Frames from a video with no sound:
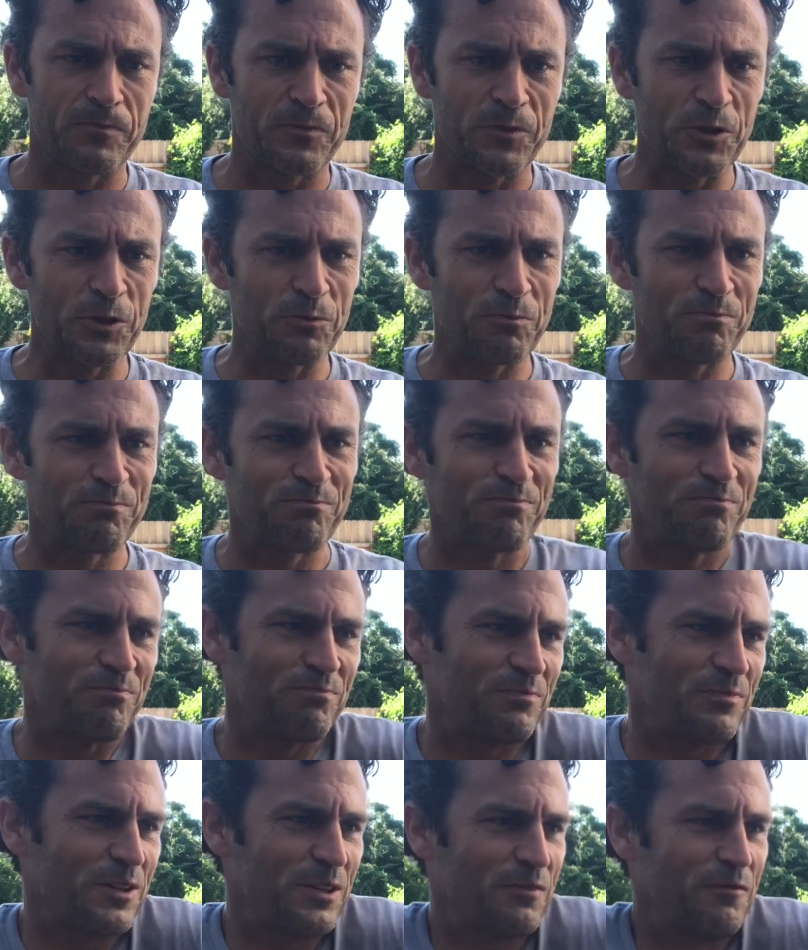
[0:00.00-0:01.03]
just
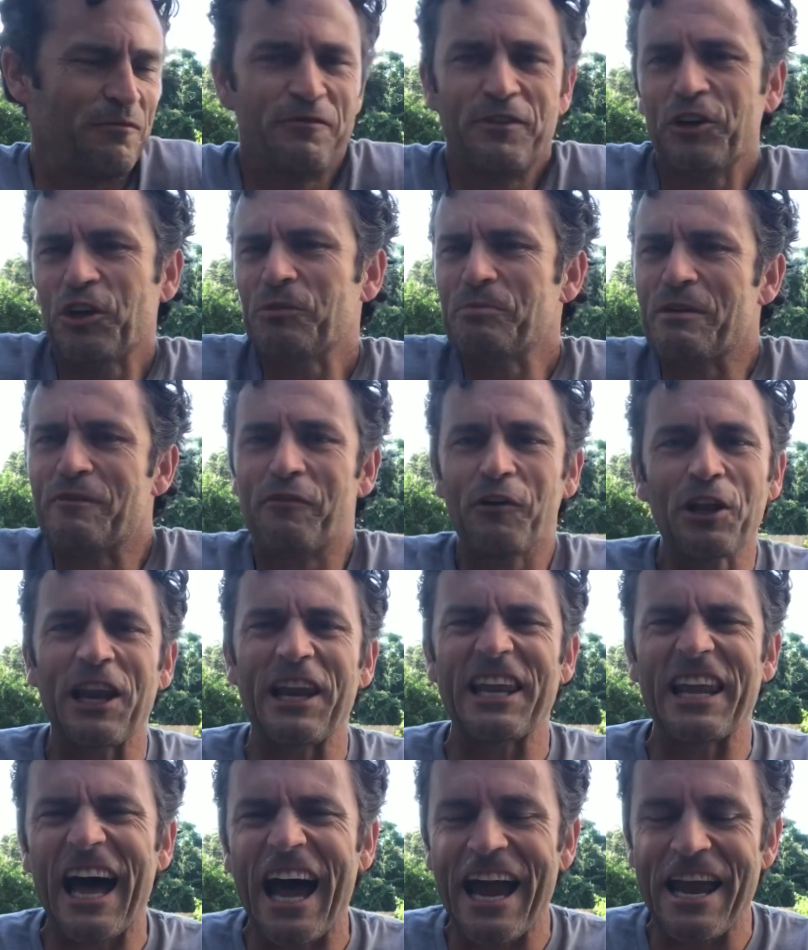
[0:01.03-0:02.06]
filled me full
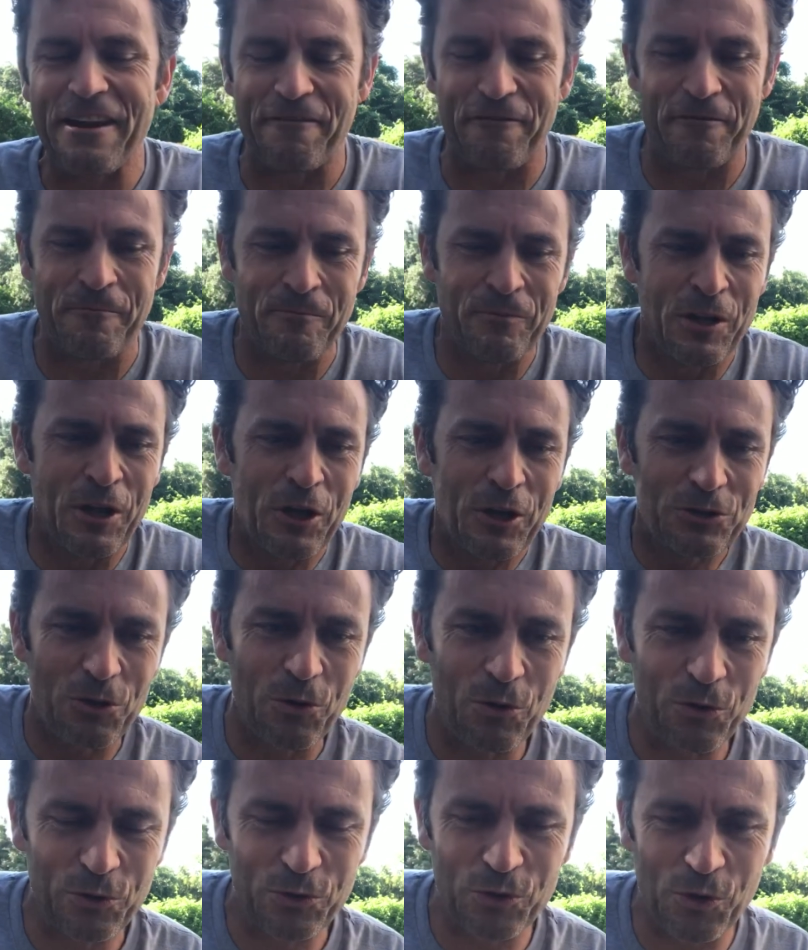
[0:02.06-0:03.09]
of life.
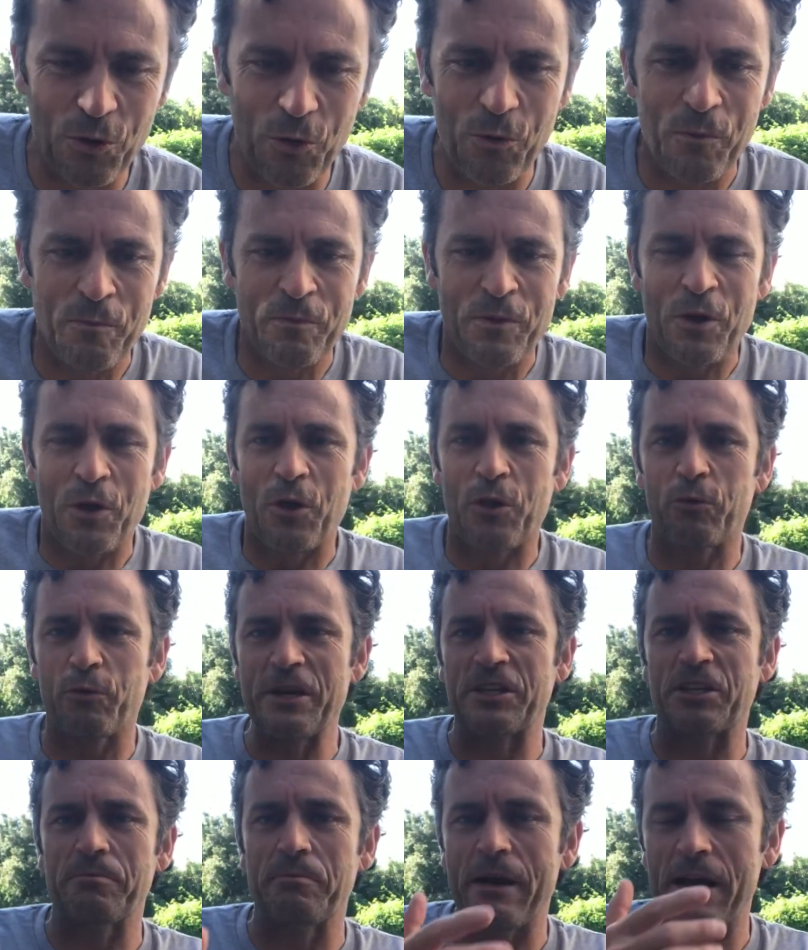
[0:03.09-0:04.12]
So the
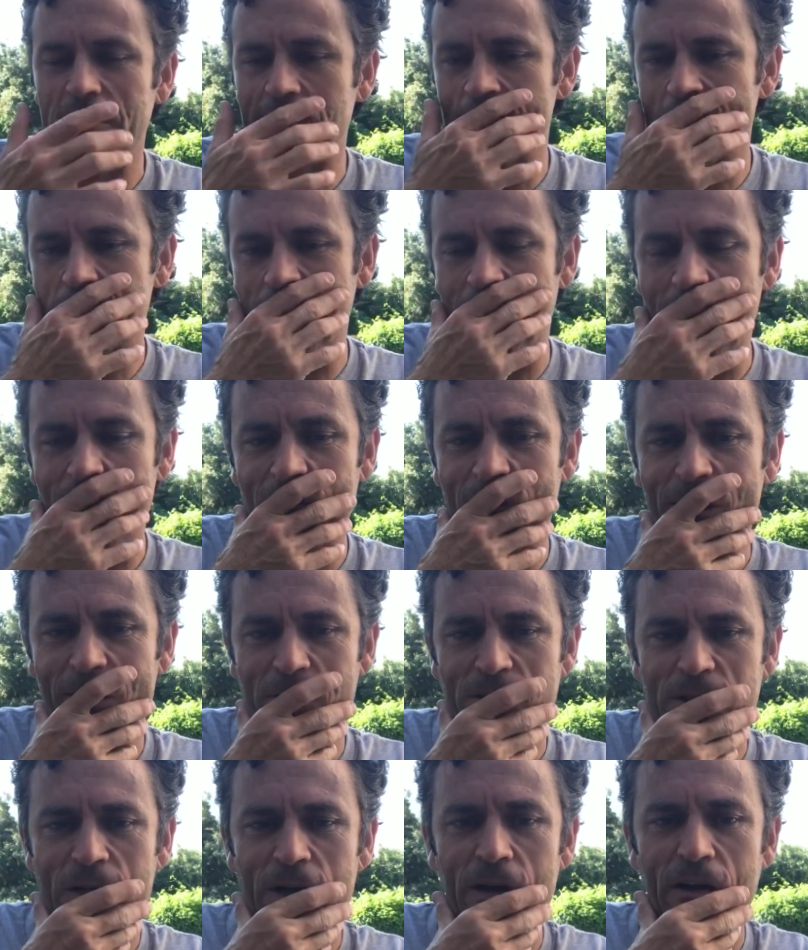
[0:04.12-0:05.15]
recent message I
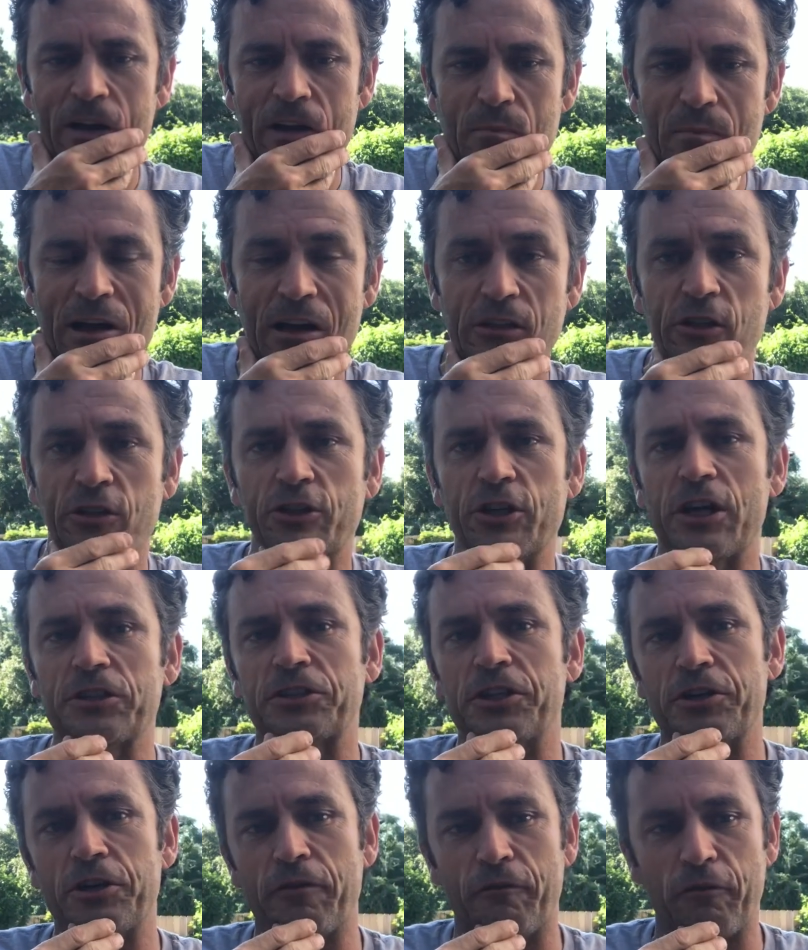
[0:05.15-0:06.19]
was talking about
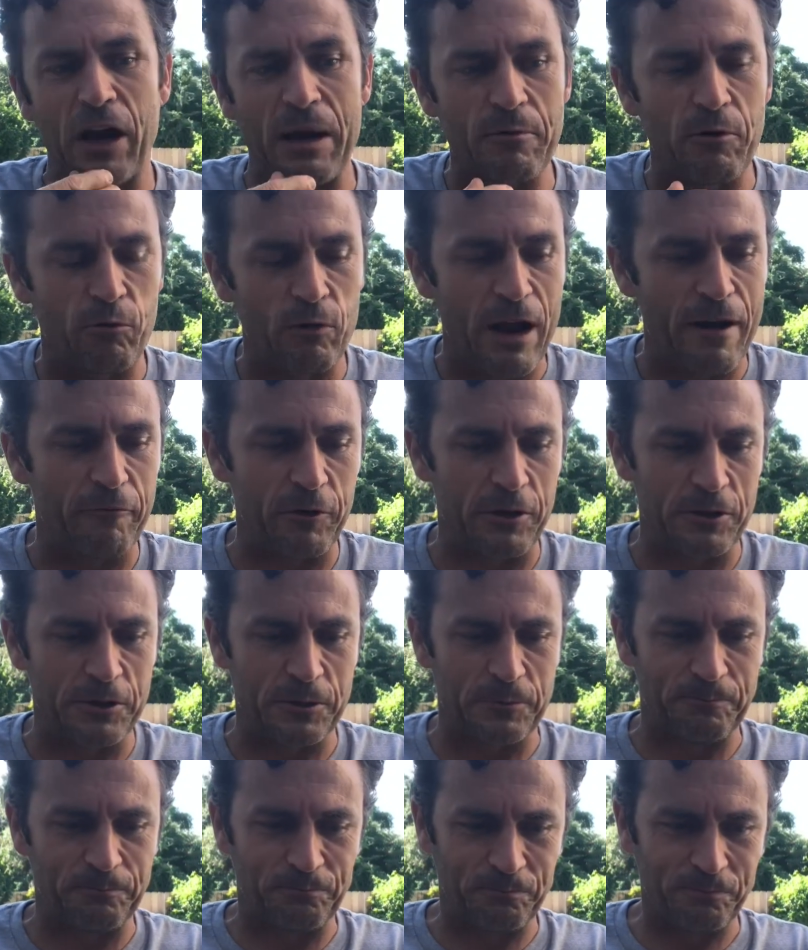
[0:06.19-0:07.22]
adjusting your frame of
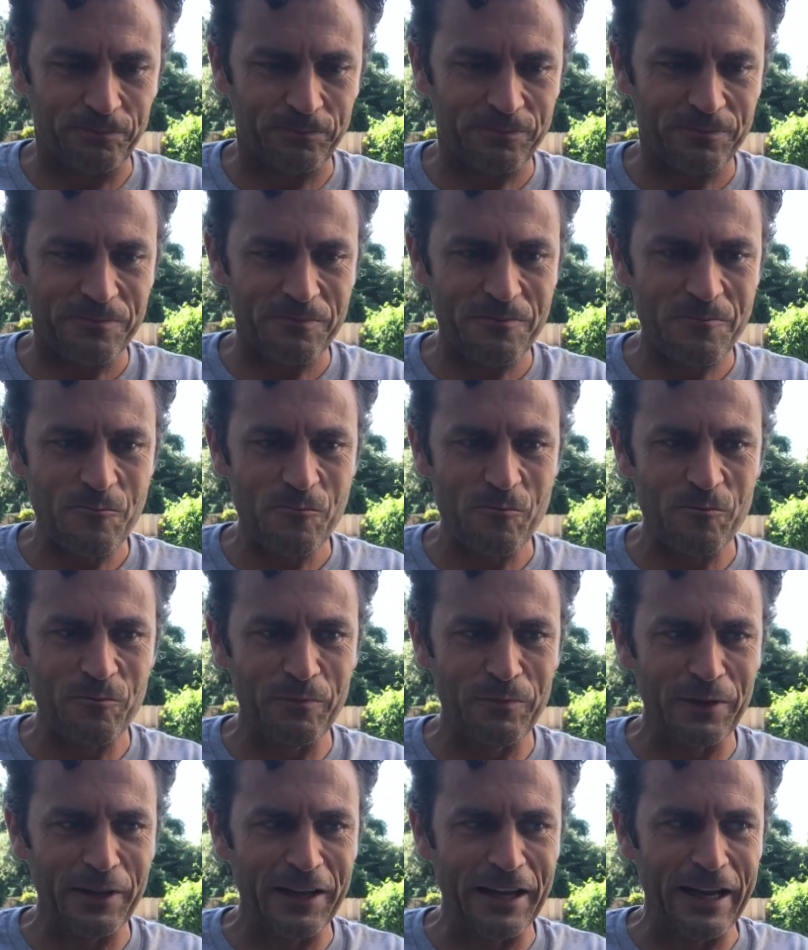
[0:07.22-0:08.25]
reference,
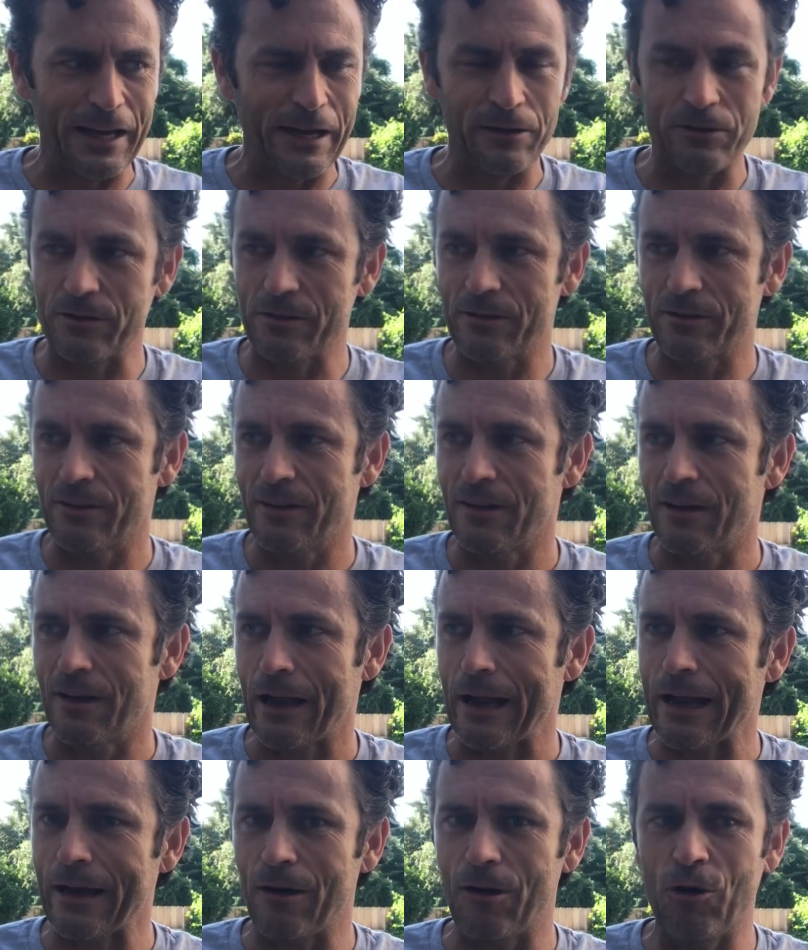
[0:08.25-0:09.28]
and
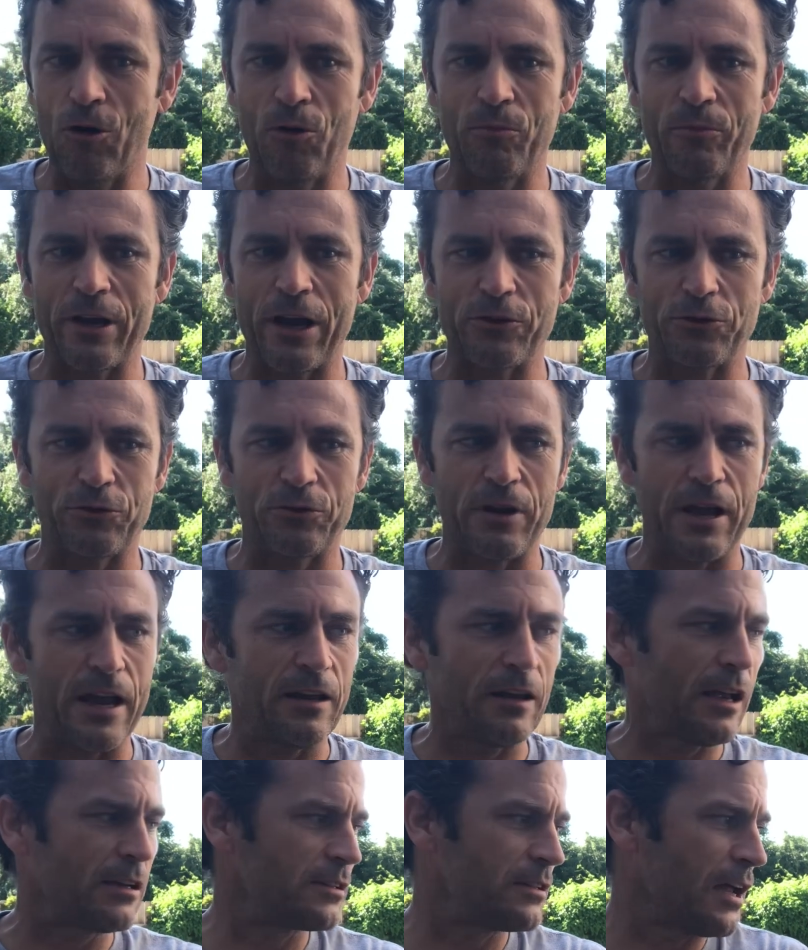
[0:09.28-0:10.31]
I got home
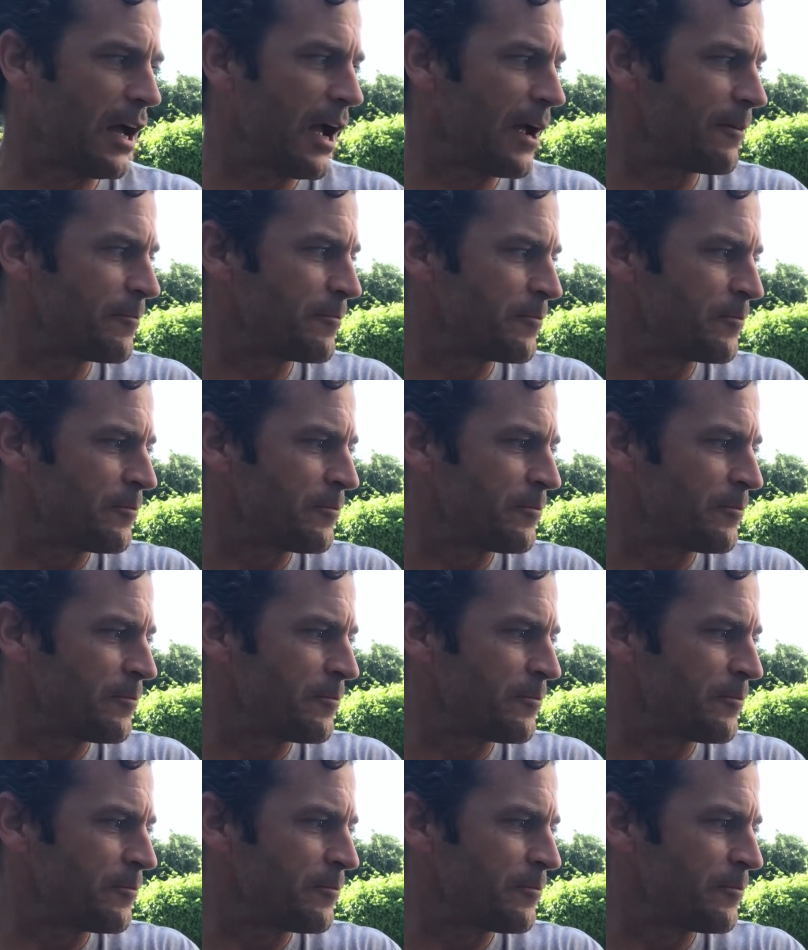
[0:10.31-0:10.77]
last night,